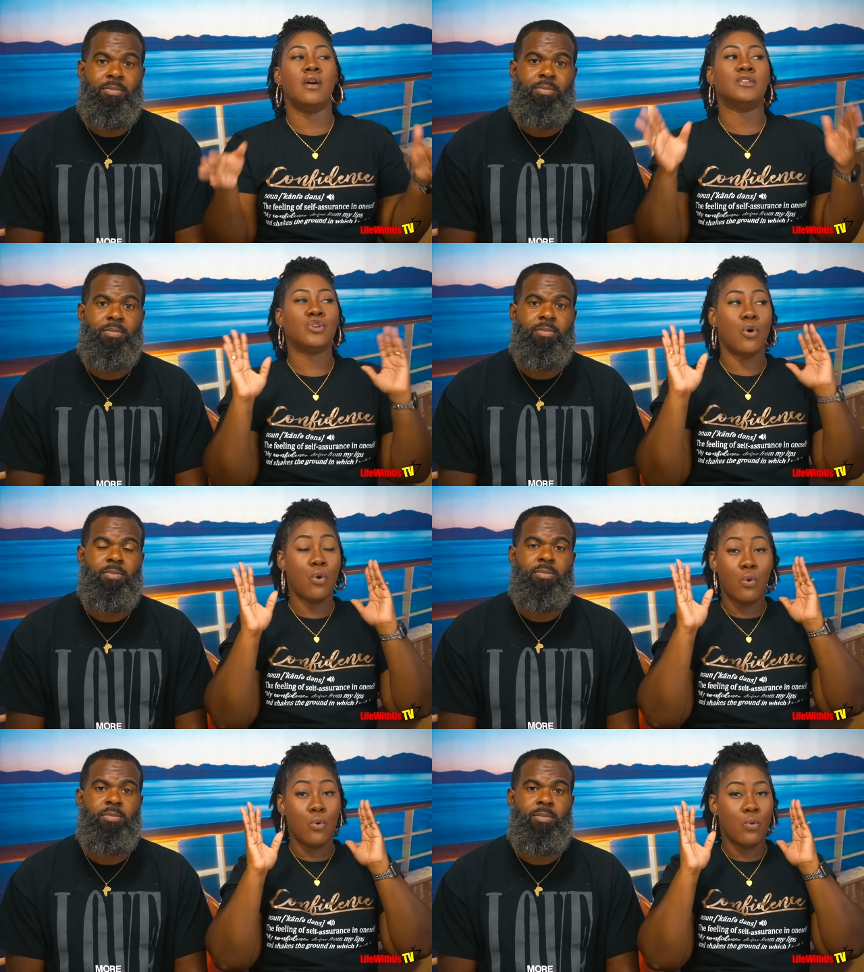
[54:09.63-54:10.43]

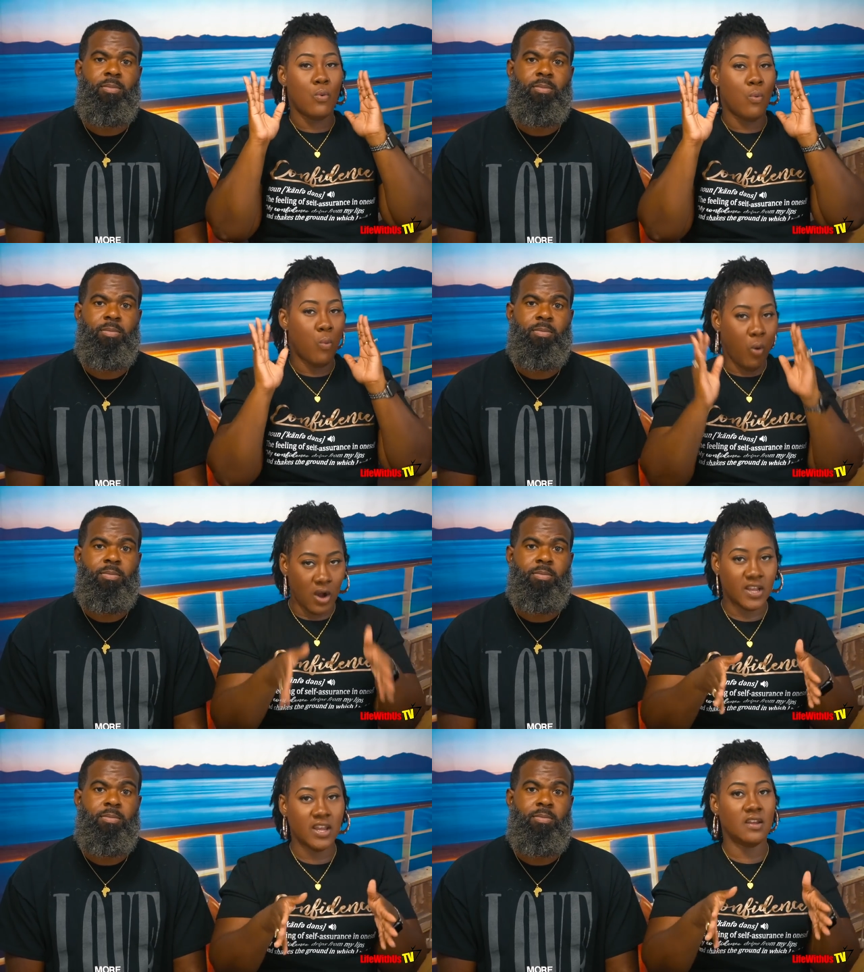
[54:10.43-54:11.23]
Speaker 1: So
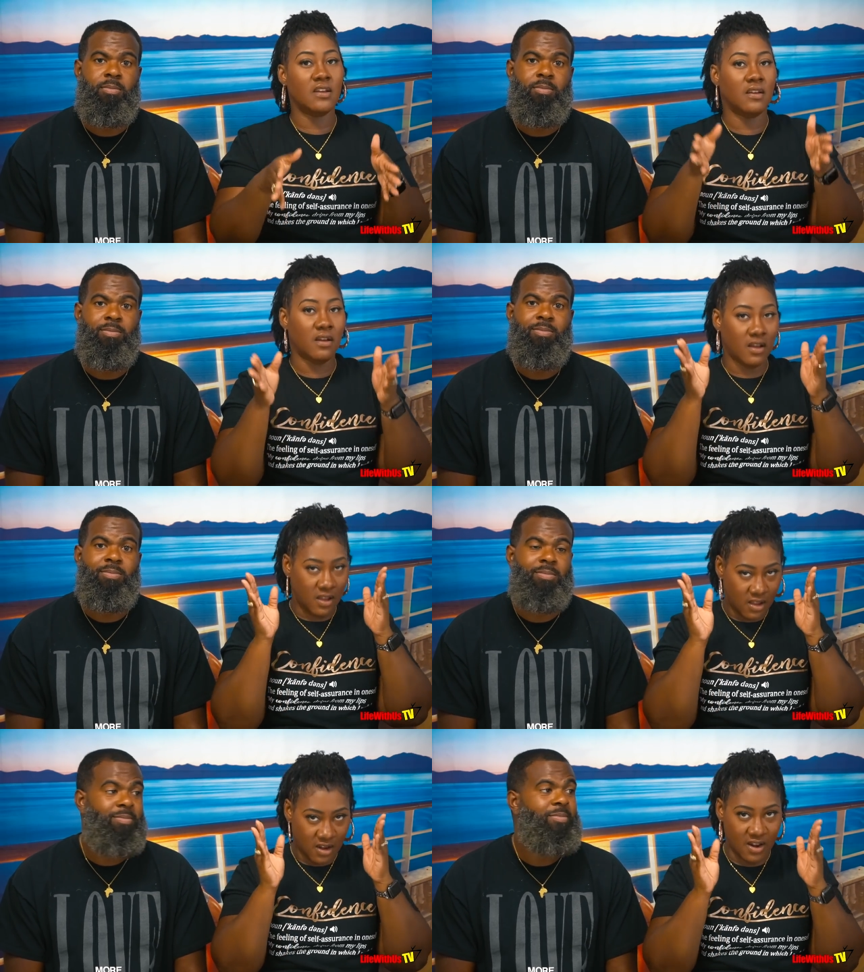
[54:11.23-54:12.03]
walking
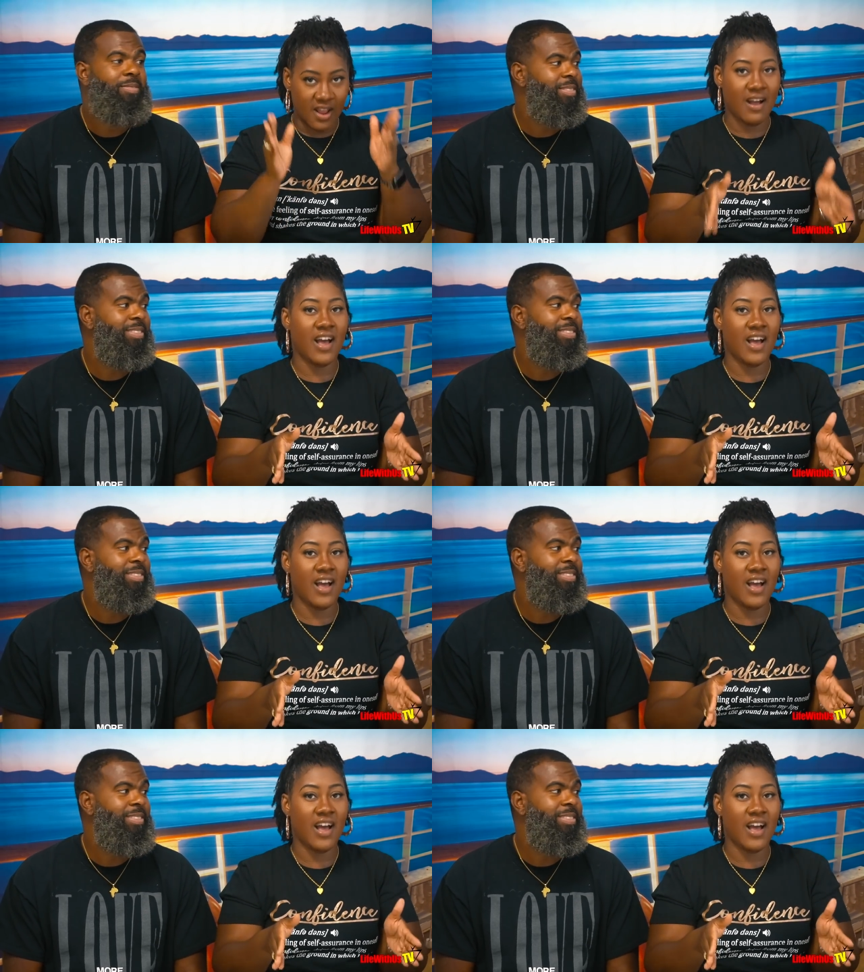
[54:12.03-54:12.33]
in that